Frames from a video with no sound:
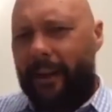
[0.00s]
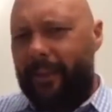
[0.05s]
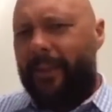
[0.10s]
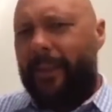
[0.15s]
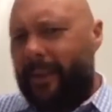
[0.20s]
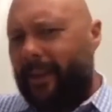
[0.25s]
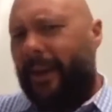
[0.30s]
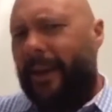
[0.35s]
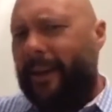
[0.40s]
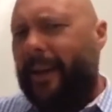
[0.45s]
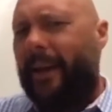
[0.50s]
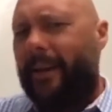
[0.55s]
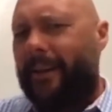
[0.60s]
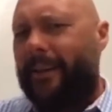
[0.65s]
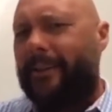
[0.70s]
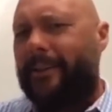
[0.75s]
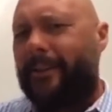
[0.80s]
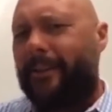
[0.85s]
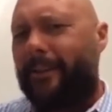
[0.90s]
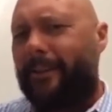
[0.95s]
I think I now
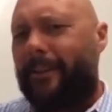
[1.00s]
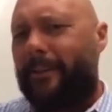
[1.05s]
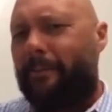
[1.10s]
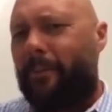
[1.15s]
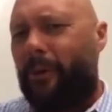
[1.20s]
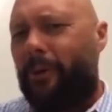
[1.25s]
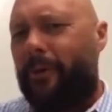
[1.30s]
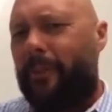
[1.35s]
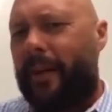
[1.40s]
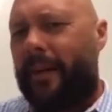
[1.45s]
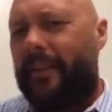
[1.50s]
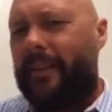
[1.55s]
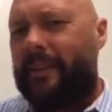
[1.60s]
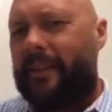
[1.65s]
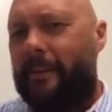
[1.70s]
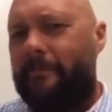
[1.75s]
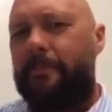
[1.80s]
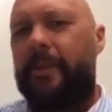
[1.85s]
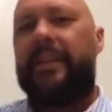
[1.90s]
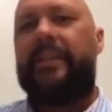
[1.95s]
need to learn more about the
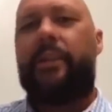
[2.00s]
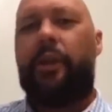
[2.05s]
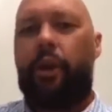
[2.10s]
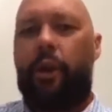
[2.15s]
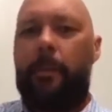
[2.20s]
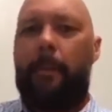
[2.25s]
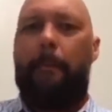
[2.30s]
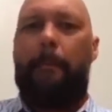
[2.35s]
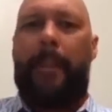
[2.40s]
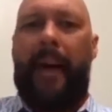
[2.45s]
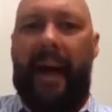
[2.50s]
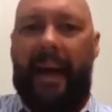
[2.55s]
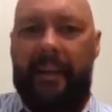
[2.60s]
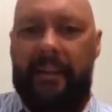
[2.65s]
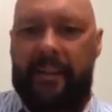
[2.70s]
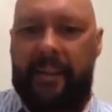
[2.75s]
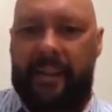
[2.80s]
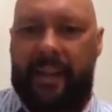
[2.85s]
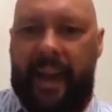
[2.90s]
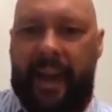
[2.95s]
templates and go back
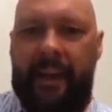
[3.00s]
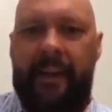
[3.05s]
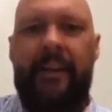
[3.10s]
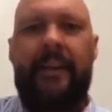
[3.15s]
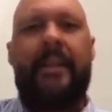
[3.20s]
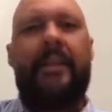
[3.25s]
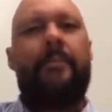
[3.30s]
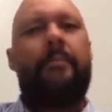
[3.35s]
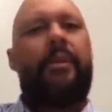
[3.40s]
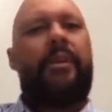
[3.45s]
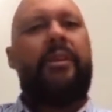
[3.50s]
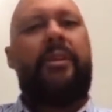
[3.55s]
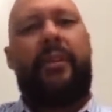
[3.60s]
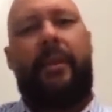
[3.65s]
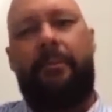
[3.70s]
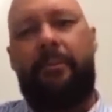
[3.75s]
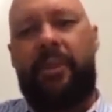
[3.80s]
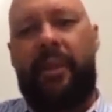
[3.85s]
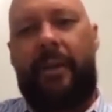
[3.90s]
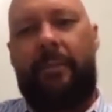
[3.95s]
to that, because
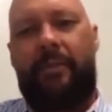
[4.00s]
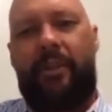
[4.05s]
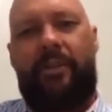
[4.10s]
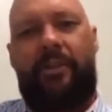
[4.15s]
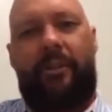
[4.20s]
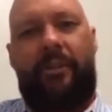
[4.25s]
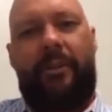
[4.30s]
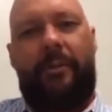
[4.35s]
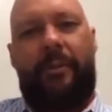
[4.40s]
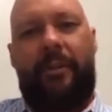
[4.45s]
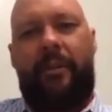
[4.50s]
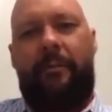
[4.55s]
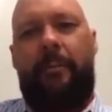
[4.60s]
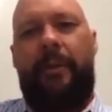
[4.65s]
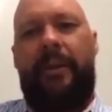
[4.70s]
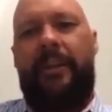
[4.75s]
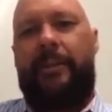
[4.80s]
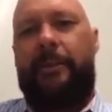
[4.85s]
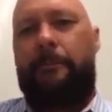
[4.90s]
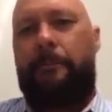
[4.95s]
sometimes it's only when you've
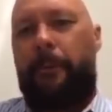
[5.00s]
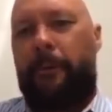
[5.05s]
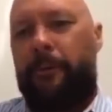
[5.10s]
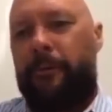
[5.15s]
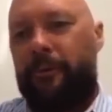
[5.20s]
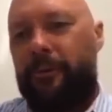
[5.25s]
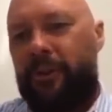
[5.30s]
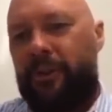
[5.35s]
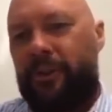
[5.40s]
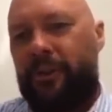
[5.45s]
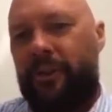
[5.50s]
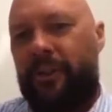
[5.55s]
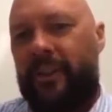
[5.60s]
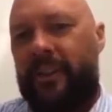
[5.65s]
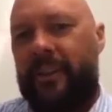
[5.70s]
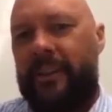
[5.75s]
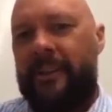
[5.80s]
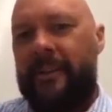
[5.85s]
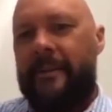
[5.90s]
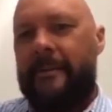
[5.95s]
been exposed to
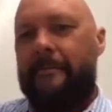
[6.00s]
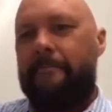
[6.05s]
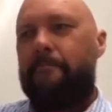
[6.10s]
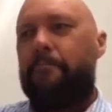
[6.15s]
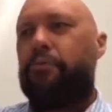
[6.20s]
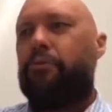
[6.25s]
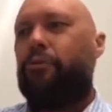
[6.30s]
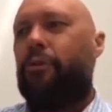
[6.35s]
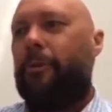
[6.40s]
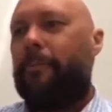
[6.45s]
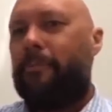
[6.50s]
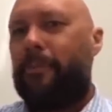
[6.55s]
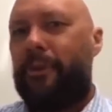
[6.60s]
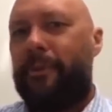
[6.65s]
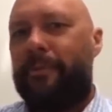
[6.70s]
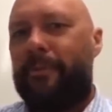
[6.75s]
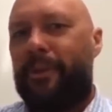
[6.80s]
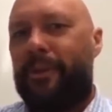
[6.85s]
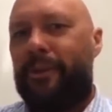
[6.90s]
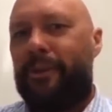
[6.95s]
the
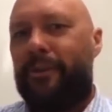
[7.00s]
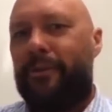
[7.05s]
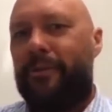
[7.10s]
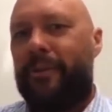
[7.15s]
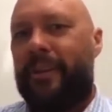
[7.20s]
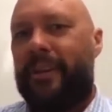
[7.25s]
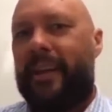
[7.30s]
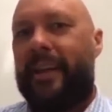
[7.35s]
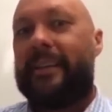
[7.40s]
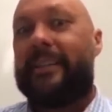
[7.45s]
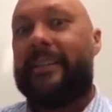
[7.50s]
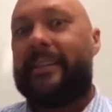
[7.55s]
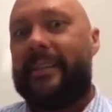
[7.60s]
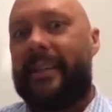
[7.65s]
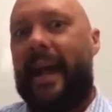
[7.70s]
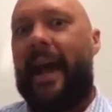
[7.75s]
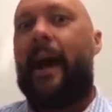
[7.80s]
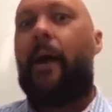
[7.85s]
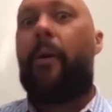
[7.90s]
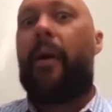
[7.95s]
problem that you realize,
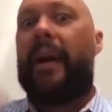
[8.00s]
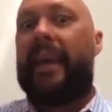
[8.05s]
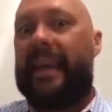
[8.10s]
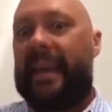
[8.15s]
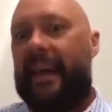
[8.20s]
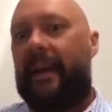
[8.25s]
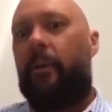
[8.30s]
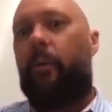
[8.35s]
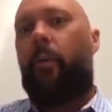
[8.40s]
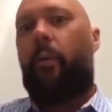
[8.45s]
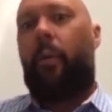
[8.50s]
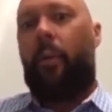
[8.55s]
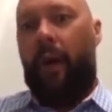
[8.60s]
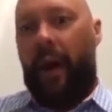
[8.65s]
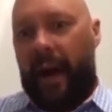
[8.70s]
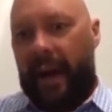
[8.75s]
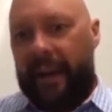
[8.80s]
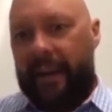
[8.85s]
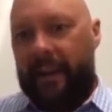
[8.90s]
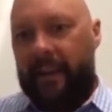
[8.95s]
now I get
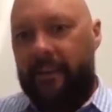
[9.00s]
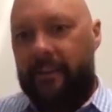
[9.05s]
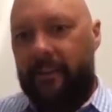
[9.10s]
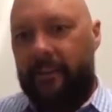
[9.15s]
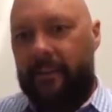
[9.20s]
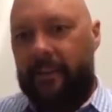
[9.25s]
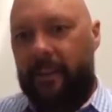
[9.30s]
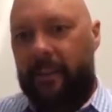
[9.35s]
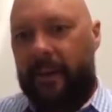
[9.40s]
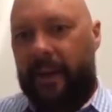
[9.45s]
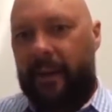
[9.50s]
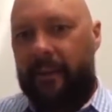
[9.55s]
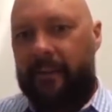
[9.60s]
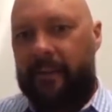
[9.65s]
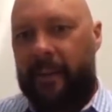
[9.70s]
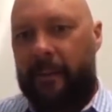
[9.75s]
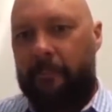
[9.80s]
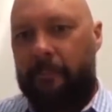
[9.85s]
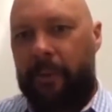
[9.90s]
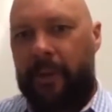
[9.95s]
why he talked about
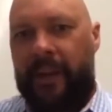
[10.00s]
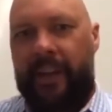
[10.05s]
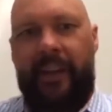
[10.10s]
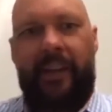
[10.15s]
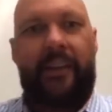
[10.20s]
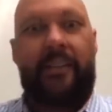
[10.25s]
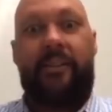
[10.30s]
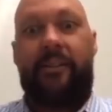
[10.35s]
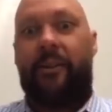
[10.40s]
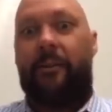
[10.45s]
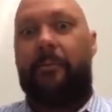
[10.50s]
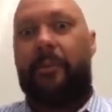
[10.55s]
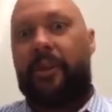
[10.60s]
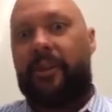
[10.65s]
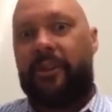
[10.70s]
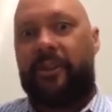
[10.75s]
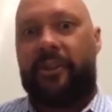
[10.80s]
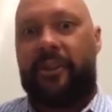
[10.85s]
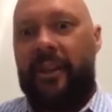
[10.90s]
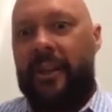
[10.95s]
templating. It's not
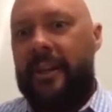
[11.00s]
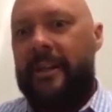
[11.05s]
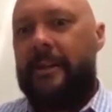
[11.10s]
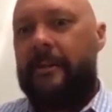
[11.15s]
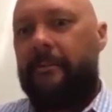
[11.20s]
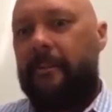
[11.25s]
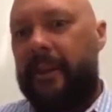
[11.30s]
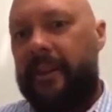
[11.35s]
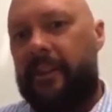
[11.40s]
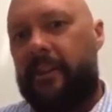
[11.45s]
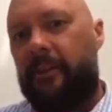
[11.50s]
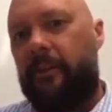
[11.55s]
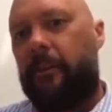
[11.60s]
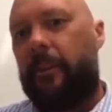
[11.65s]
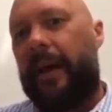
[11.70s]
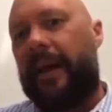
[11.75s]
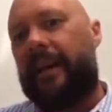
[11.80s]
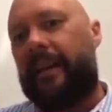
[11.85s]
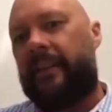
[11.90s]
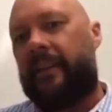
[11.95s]
because we're still
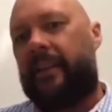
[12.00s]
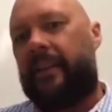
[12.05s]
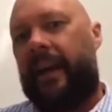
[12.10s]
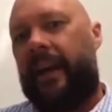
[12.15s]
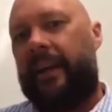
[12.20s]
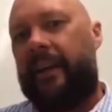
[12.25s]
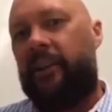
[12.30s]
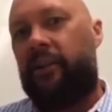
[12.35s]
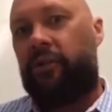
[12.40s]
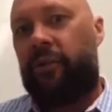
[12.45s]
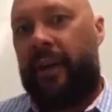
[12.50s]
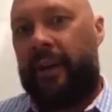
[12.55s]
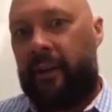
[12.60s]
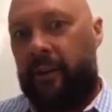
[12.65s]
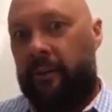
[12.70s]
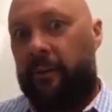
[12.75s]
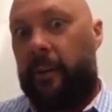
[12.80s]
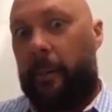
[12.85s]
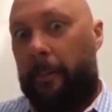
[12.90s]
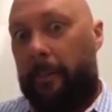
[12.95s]
back in the 90s trying to
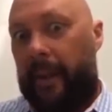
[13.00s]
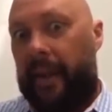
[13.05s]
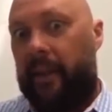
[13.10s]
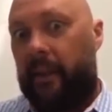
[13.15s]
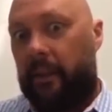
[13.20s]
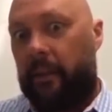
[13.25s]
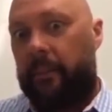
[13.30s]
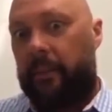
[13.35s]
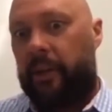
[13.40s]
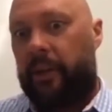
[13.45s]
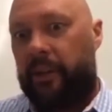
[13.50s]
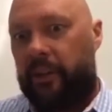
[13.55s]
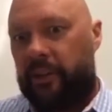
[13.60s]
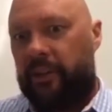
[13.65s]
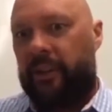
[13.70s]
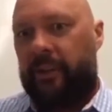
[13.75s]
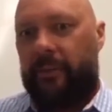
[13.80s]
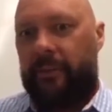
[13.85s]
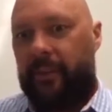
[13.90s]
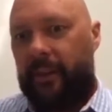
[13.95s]
do a mail merge
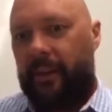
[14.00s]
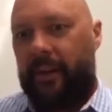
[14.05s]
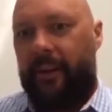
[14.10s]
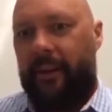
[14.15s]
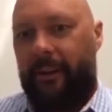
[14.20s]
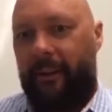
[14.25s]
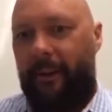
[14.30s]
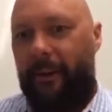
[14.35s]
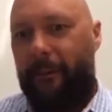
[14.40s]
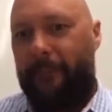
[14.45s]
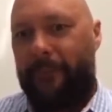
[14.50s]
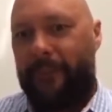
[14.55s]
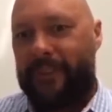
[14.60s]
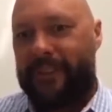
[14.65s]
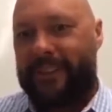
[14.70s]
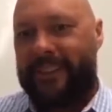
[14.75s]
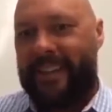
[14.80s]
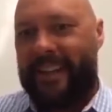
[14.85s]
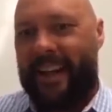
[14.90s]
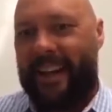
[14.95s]
in
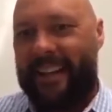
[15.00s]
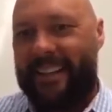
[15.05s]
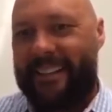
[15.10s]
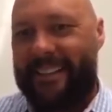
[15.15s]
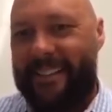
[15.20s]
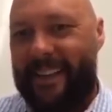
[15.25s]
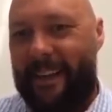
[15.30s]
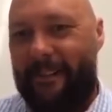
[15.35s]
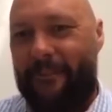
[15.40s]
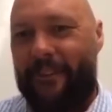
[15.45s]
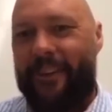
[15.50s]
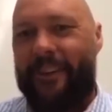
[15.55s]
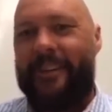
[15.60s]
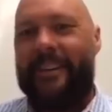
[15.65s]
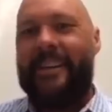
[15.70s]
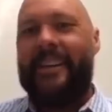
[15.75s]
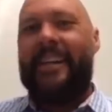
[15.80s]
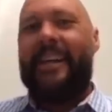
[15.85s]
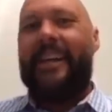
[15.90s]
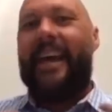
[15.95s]
Office 97.
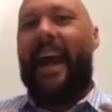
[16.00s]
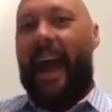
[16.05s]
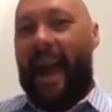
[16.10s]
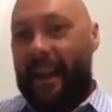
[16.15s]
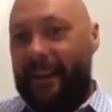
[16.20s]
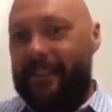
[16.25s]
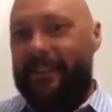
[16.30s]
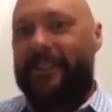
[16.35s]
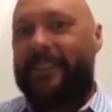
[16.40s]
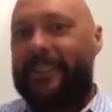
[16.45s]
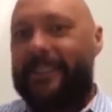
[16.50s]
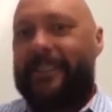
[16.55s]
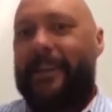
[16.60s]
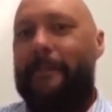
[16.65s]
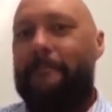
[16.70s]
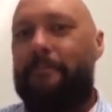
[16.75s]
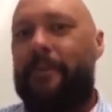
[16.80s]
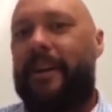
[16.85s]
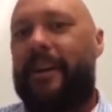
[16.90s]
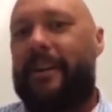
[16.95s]
Actually,
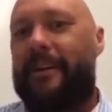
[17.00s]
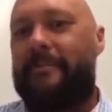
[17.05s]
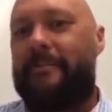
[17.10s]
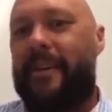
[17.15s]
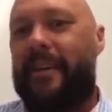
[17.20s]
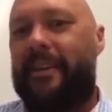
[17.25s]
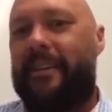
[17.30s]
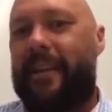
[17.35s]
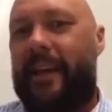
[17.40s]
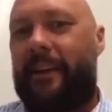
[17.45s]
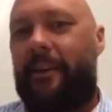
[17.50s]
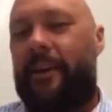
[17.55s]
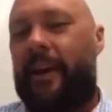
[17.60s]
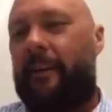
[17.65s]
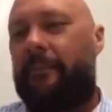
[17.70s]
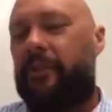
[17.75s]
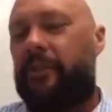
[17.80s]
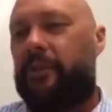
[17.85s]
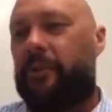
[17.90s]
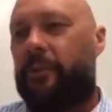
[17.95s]
templating means I don't
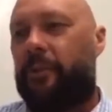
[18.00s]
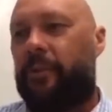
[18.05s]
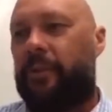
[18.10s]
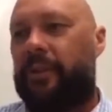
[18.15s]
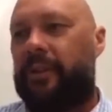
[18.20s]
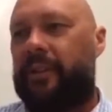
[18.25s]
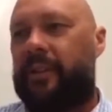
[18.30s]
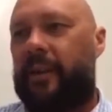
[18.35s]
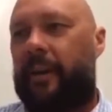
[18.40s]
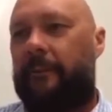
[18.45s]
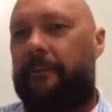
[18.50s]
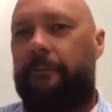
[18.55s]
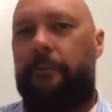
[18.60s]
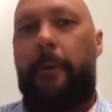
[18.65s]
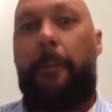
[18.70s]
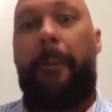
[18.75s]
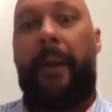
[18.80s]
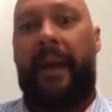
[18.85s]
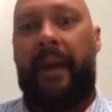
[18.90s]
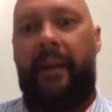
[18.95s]
have to do all the stuff
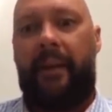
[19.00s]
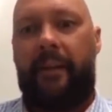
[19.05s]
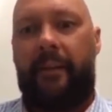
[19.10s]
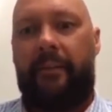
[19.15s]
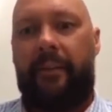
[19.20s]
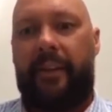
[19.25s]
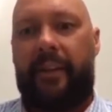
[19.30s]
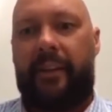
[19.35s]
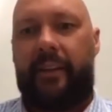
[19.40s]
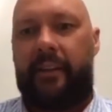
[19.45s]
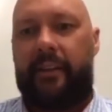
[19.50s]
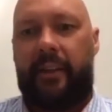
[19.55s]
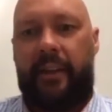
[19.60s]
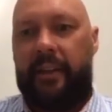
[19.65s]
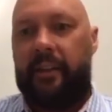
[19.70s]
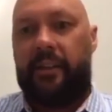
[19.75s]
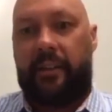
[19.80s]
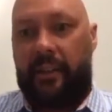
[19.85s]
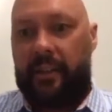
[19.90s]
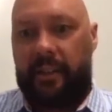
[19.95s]
repetitively that
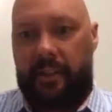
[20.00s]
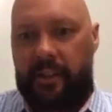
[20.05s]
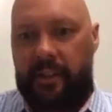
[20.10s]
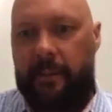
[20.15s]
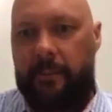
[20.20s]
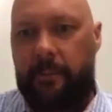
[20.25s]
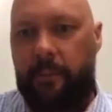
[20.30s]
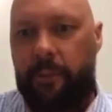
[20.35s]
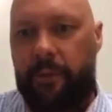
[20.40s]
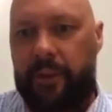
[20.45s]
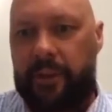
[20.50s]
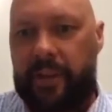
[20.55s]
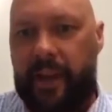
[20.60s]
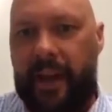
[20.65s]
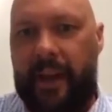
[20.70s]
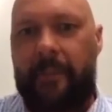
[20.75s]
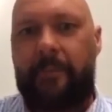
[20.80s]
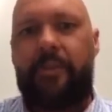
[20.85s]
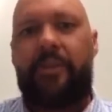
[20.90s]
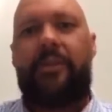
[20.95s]
is the same all the time.